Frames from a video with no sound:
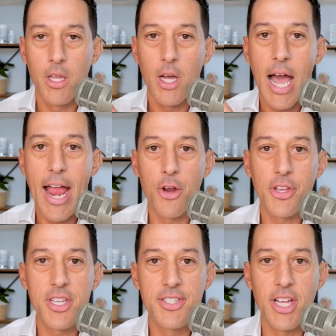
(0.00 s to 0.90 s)
hire
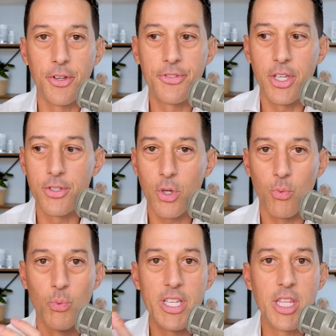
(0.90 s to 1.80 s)
the consultant,
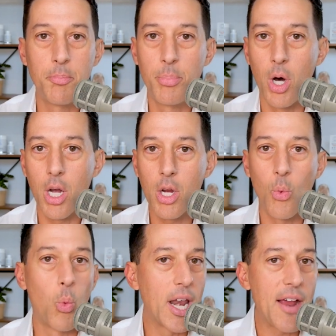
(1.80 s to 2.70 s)
read the book,
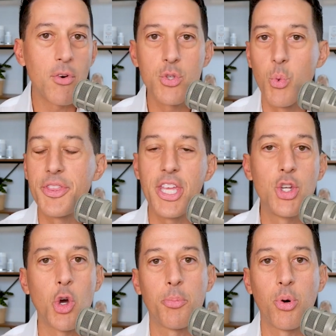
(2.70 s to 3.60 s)
whatever is within
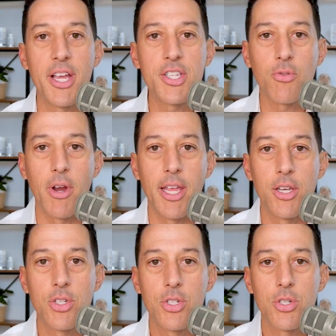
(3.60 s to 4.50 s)
your price
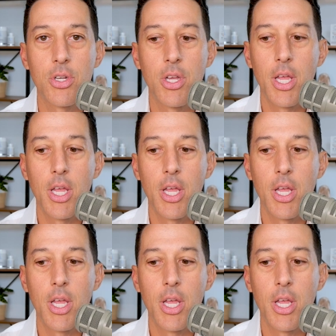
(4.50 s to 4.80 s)
range,